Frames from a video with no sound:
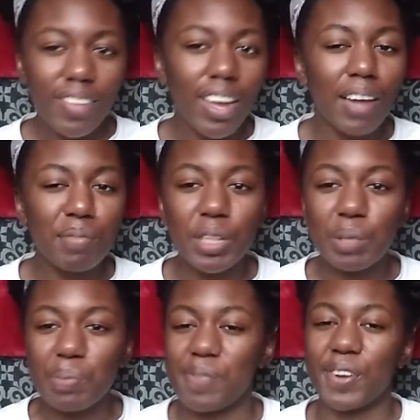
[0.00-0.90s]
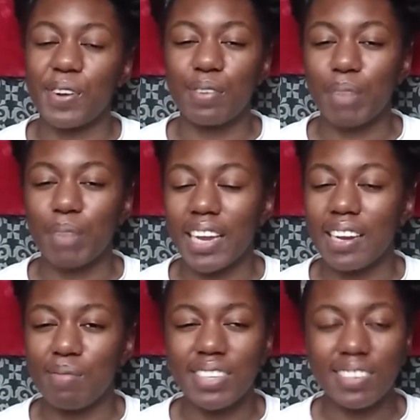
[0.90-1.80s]
I'm not the perfect girlfriend by
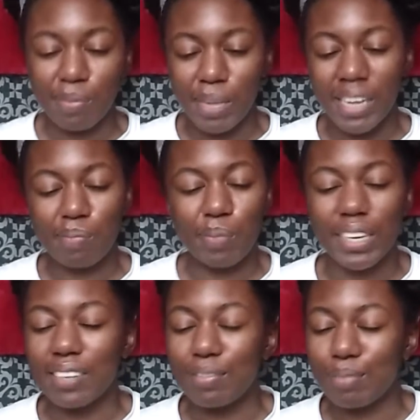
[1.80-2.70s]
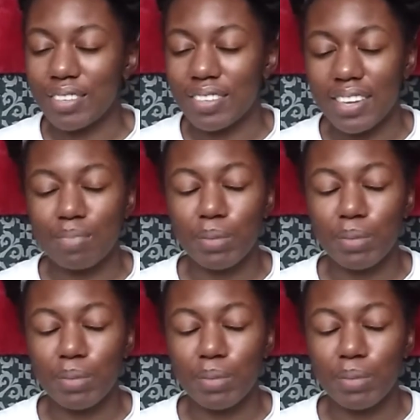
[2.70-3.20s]
any means. I make plenty of mistakes.